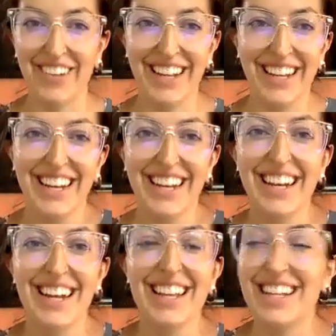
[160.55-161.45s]
but
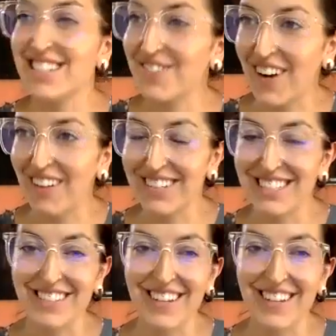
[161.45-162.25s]
that's the premise.